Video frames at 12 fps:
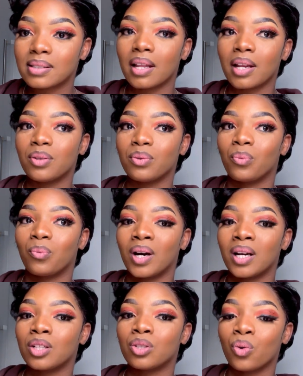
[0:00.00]
They don't
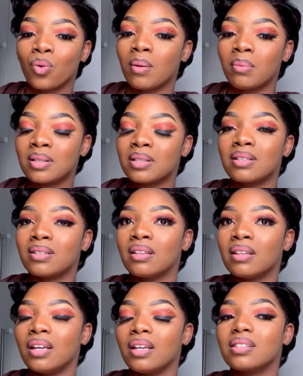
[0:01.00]
want to talk about certain
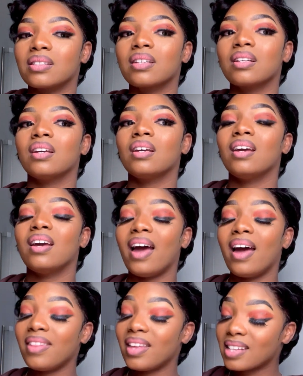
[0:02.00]
things,
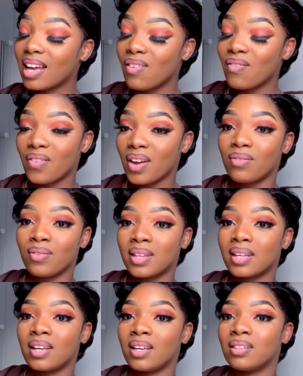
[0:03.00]
and that's unfair for the
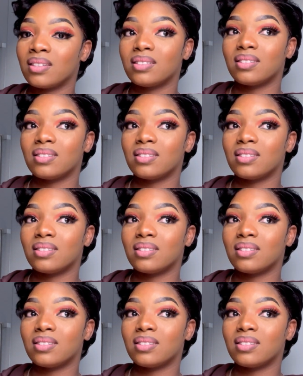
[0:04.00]
kids.